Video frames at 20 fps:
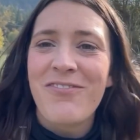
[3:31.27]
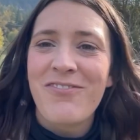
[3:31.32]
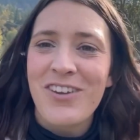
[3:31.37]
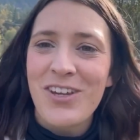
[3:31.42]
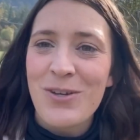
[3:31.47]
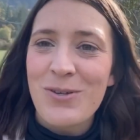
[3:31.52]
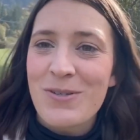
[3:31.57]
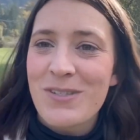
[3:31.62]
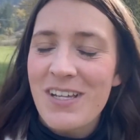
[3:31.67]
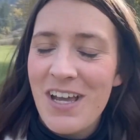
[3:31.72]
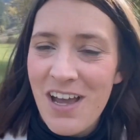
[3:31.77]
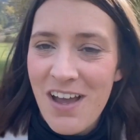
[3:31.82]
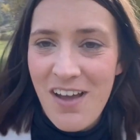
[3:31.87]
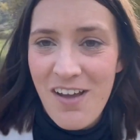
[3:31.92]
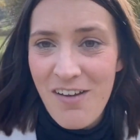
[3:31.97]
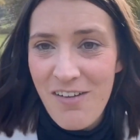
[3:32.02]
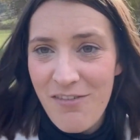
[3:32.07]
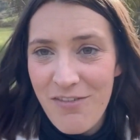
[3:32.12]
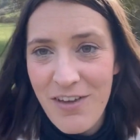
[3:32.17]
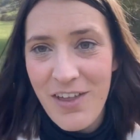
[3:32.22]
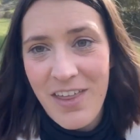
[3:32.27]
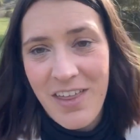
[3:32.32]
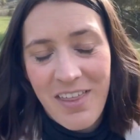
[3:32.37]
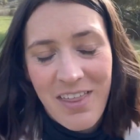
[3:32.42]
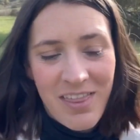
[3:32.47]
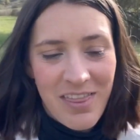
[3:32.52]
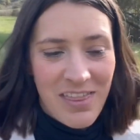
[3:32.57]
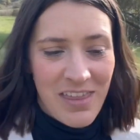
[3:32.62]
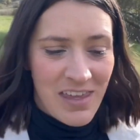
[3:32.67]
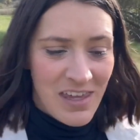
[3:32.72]
views of
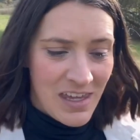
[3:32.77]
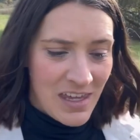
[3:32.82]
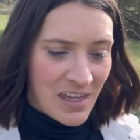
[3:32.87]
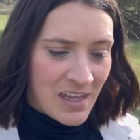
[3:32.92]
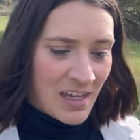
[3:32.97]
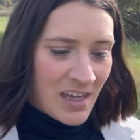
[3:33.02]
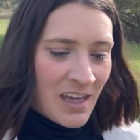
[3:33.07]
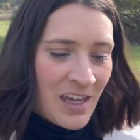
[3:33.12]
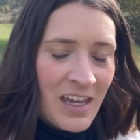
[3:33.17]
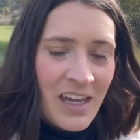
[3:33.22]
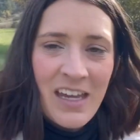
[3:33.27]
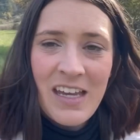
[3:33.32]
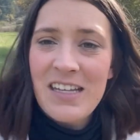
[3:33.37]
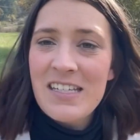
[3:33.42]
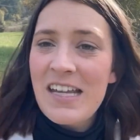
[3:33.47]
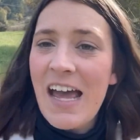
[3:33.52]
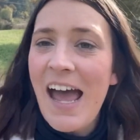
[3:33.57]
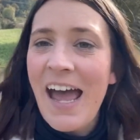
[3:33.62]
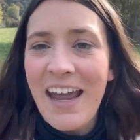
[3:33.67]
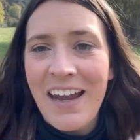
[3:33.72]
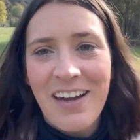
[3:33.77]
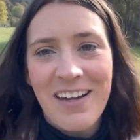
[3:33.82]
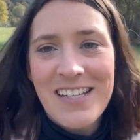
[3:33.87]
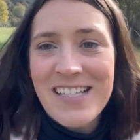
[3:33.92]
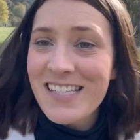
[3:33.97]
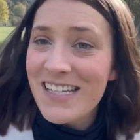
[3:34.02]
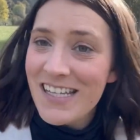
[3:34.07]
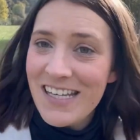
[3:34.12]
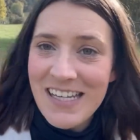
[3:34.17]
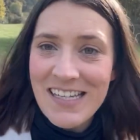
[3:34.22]
the entire
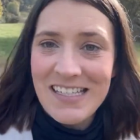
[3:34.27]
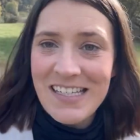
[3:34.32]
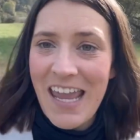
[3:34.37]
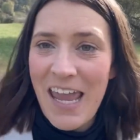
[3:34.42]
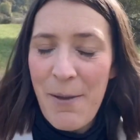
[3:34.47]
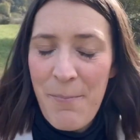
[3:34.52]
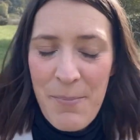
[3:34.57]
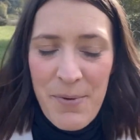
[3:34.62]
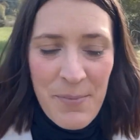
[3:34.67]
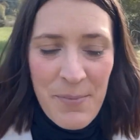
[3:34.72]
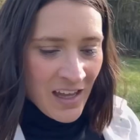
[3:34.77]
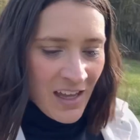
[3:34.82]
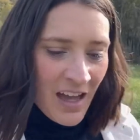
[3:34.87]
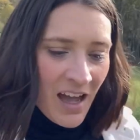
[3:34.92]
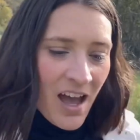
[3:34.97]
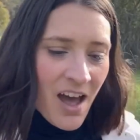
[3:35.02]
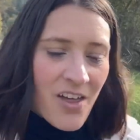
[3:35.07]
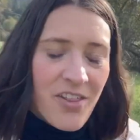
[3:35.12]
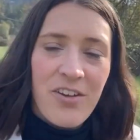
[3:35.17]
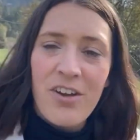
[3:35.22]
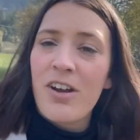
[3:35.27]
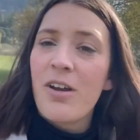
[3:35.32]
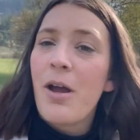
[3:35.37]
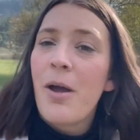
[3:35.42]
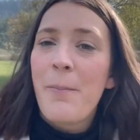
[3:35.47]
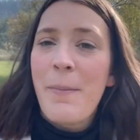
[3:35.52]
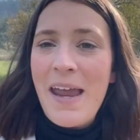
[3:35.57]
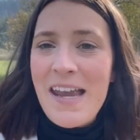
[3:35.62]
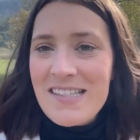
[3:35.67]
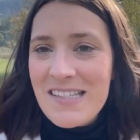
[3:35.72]
cityscape. Other
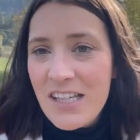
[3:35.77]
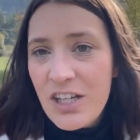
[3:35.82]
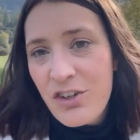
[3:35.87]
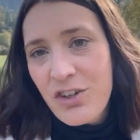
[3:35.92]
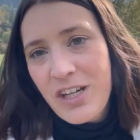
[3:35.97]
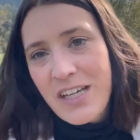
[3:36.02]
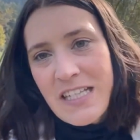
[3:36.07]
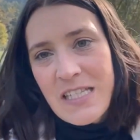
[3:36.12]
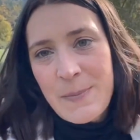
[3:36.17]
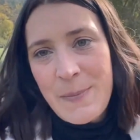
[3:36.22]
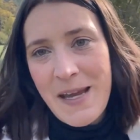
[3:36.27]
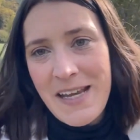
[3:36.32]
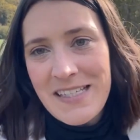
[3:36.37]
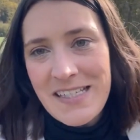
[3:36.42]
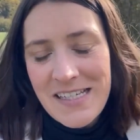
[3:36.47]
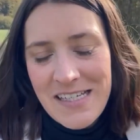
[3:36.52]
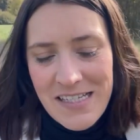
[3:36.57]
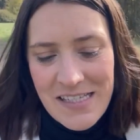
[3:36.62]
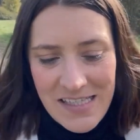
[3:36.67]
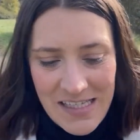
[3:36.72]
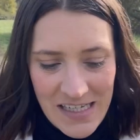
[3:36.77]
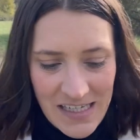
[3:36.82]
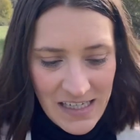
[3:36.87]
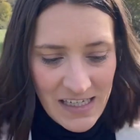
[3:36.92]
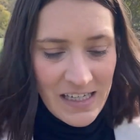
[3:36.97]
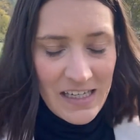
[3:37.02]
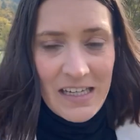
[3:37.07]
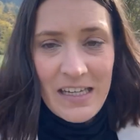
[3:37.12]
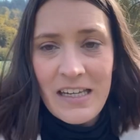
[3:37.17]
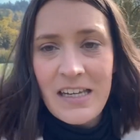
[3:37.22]
amazing green spaces
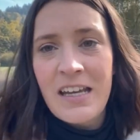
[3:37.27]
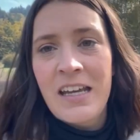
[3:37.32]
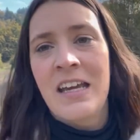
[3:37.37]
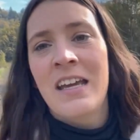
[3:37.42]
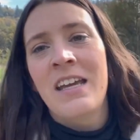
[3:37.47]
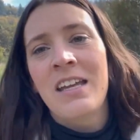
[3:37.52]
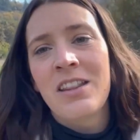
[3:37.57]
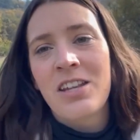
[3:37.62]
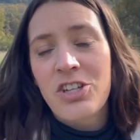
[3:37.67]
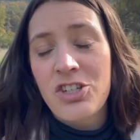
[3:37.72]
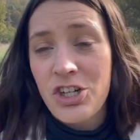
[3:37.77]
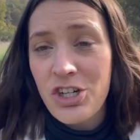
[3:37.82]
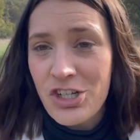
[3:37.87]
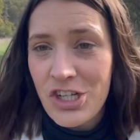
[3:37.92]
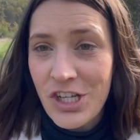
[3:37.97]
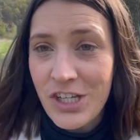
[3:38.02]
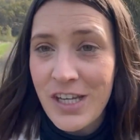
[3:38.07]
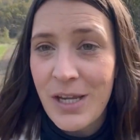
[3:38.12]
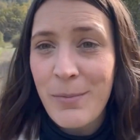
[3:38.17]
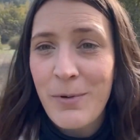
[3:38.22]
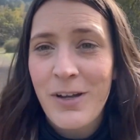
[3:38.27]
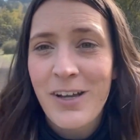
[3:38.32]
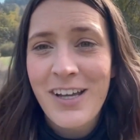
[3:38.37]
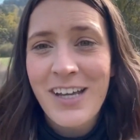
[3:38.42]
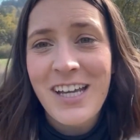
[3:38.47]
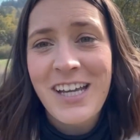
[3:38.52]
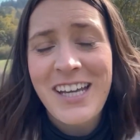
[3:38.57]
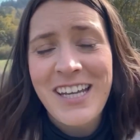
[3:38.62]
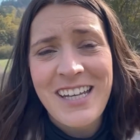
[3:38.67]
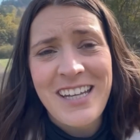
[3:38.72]
in the Churchill
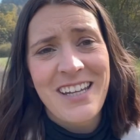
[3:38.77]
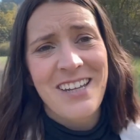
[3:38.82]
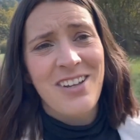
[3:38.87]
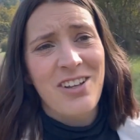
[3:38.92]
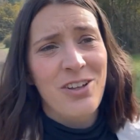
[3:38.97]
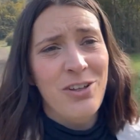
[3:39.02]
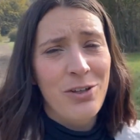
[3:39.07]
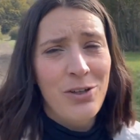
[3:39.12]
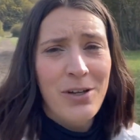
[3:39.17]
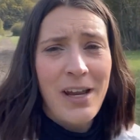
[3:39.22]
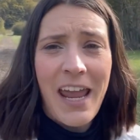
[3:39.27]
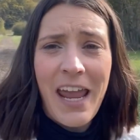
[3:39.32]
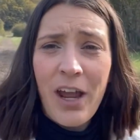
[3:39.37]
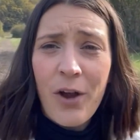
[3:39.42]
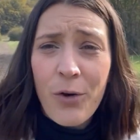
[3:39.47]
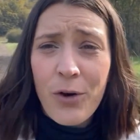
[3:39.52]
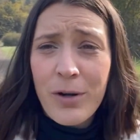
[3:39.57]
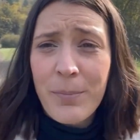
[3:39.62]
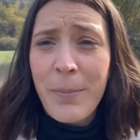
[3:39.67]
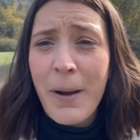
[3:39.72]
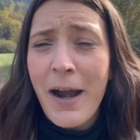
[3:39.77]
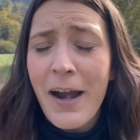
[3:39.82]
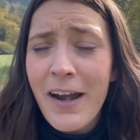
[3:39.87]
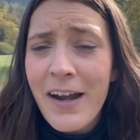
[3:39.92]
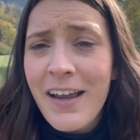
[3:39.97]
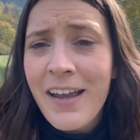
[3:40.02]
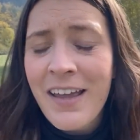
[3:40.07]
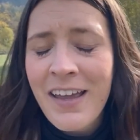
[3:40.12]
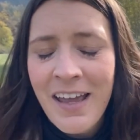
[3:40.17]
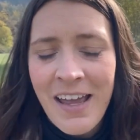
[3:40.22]
neighborhood include Acorn
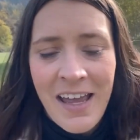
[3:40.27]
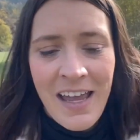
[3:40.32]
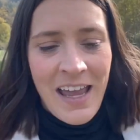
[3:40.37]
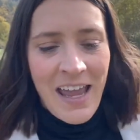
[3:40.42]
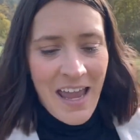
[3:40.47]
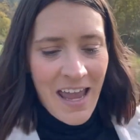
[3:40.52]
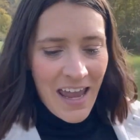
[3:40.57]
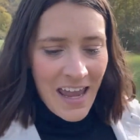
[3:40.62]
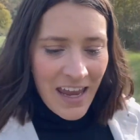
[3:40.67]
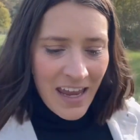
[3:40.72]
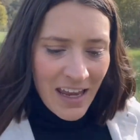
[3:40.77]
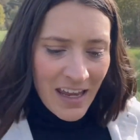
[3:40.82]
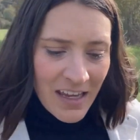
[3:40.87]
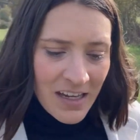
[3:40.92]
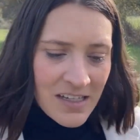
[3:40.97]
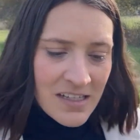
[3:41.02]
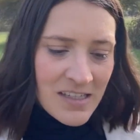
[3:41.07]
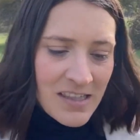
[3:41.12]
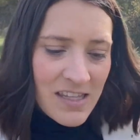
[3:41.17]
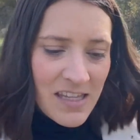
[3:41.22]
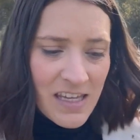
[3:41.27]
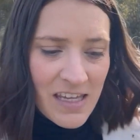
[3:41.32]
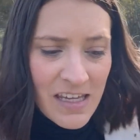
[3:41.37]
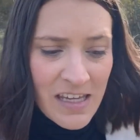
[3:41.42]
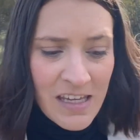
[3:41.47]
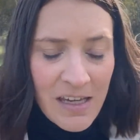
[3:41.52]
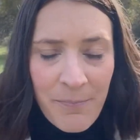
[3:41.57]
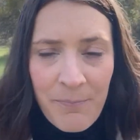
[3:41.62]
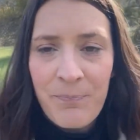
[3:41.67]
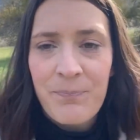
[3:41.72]
Park, and
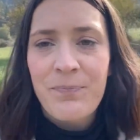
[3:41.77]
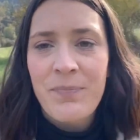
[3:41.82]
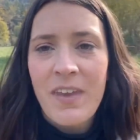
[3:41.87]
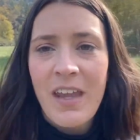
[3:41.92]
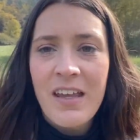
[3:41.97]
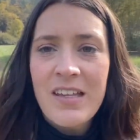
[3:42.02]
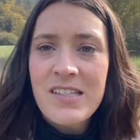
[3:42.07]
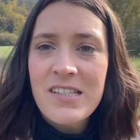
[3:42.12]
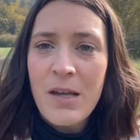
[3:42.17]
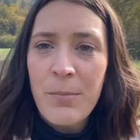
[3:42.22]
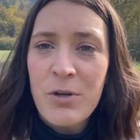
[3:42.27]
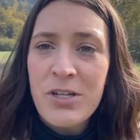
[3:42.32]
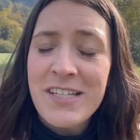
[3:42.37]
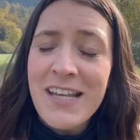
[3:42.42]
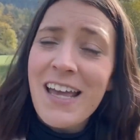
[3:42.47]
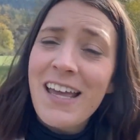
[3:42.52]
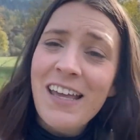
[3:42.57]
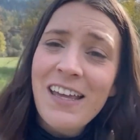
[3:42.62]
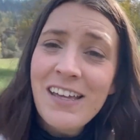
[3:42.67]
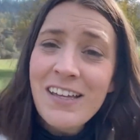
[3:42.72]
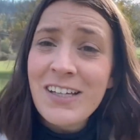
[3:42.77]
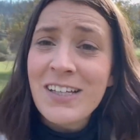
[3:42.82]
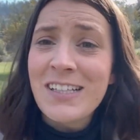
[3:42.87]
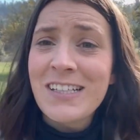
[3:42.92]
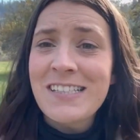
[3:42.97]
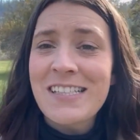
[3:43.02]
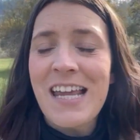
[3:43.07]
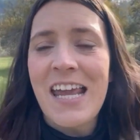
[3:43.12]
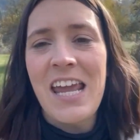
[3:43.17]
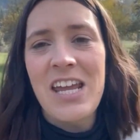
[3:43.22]
the Somerset
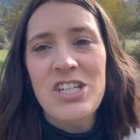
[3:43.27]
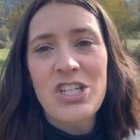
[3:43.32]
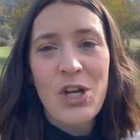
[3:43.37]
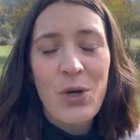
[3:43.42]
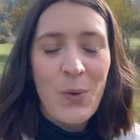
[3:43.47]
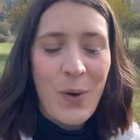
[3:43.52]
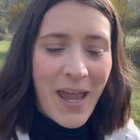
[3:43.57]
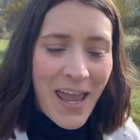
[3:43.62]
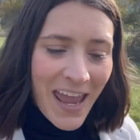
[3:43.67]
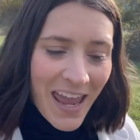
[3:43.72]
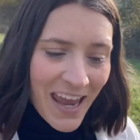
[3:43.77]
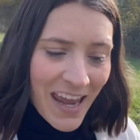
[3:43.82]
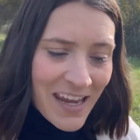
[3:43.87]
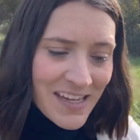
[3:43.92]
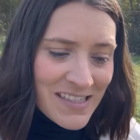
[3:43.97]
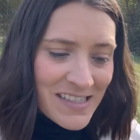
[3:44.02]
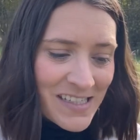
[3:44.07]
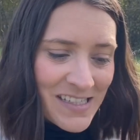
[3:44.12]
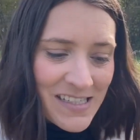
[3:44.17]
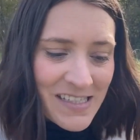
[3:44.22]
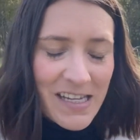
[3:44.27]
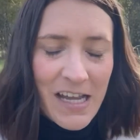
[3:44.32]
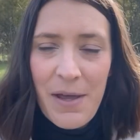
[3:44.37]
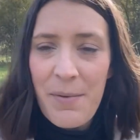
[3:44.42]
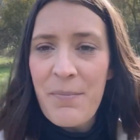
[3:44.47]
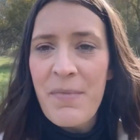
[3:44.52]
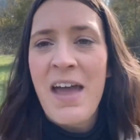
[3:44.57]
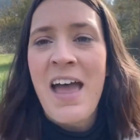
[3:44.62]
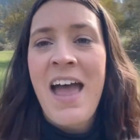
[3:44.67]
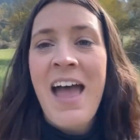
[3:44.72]
Hills HOA
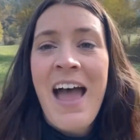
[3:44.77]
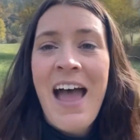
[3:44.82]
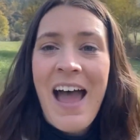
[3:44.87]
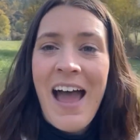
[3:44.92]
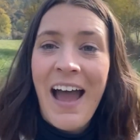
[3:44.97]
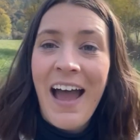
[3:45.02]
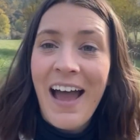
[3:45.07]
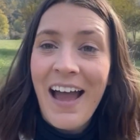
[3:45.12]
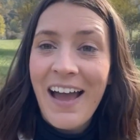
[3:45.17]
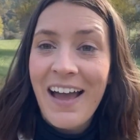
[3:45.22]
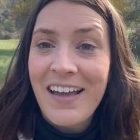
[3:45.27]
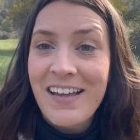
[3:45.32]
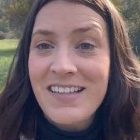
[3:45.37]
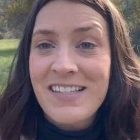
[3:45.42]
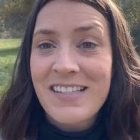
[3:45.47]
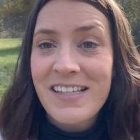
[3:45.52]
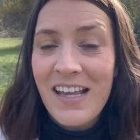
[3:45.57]
system has